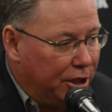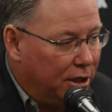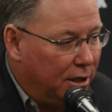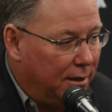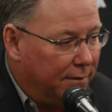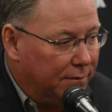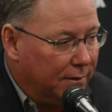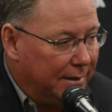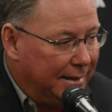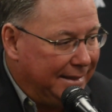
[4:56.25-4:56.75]

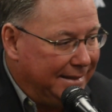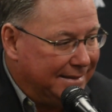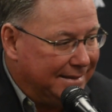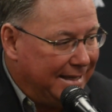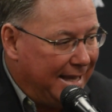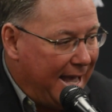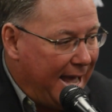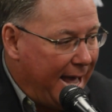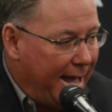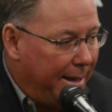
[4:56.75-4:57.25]
cover these
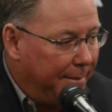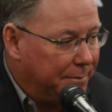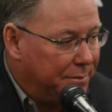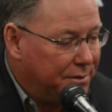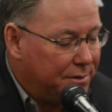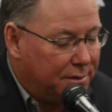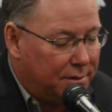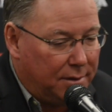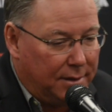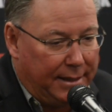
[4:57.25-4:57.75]

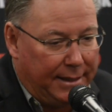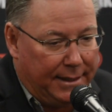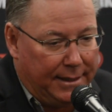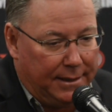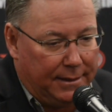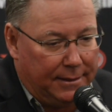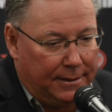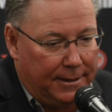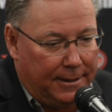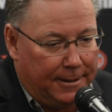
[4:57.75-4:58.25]
gaps.
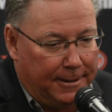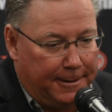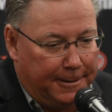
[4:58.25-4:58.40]
And